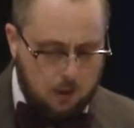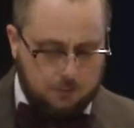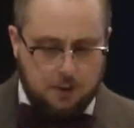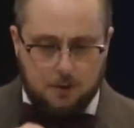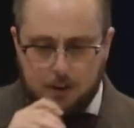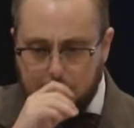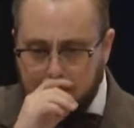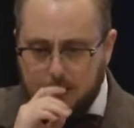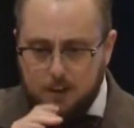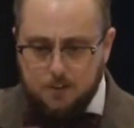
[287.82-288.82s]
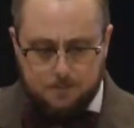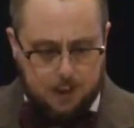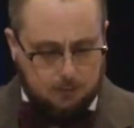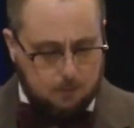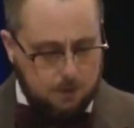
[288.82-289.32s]
So under
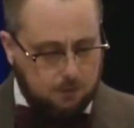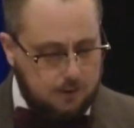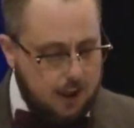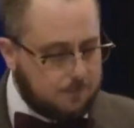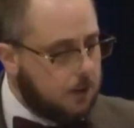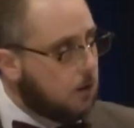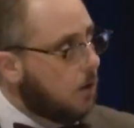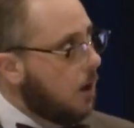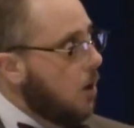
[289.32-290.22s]
flexible staffing,